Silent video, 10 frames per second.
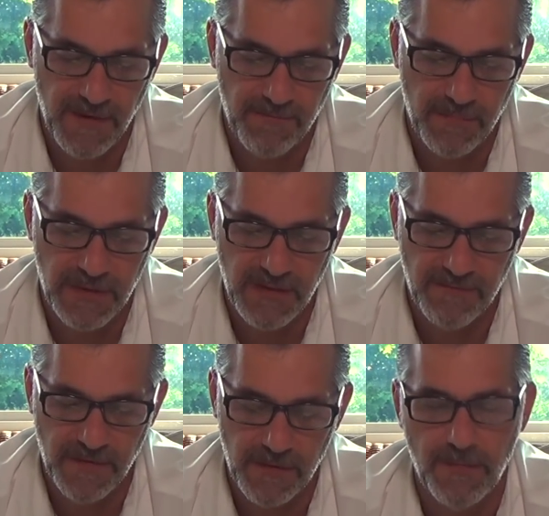I
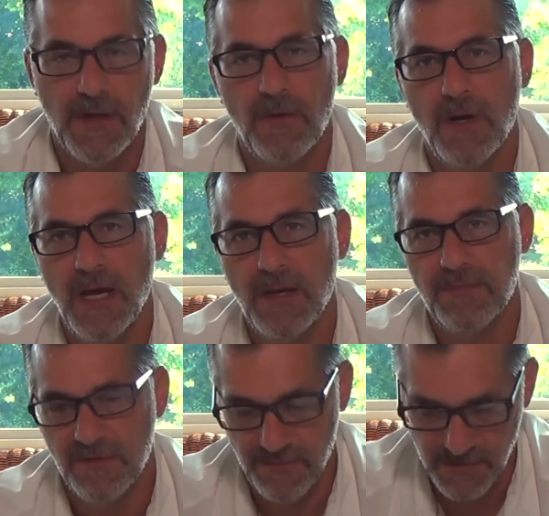believe that no matter what
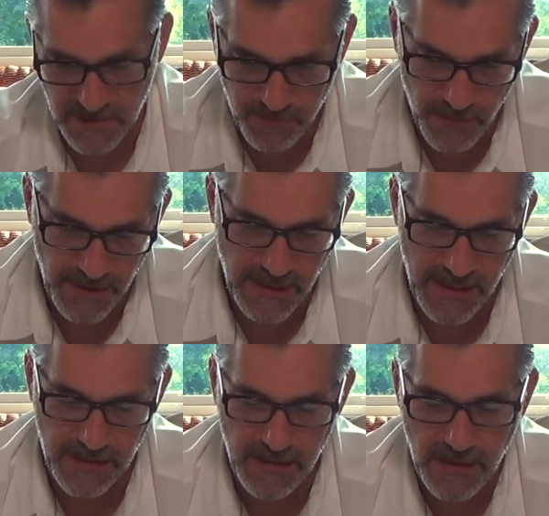happens from this point
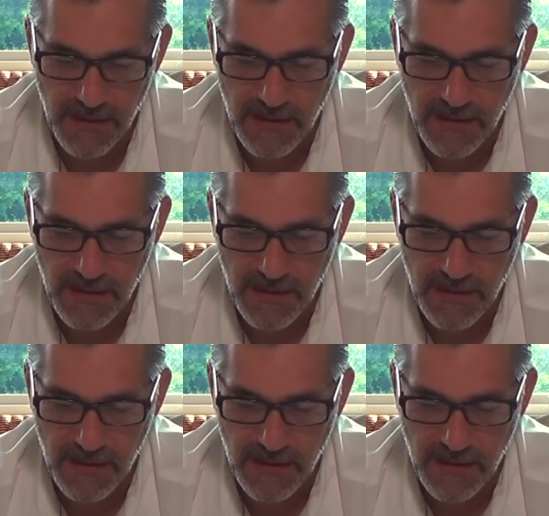on,